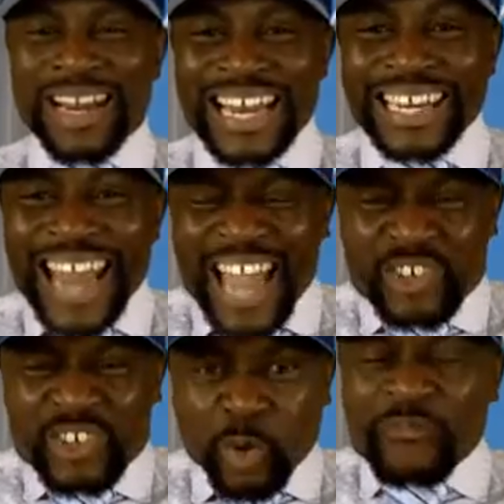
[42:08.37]
Make the
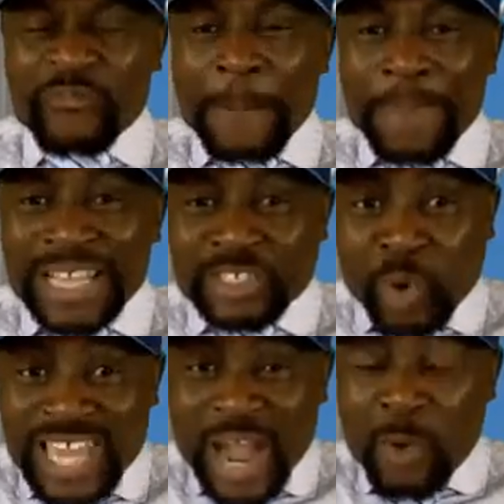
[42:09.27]
lion of
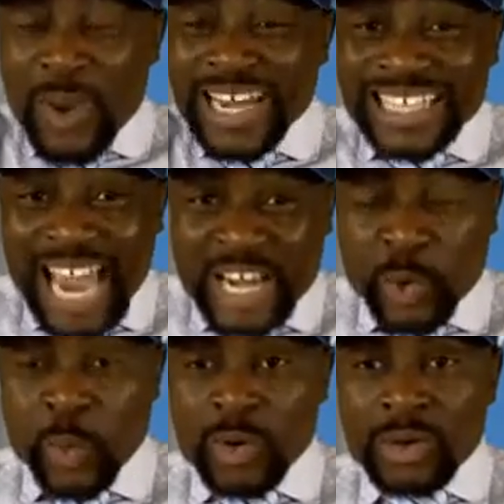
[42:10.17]
Ambazonia way there
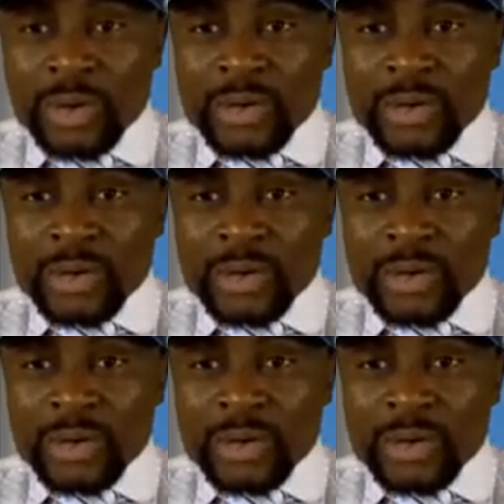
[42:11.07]
inside you.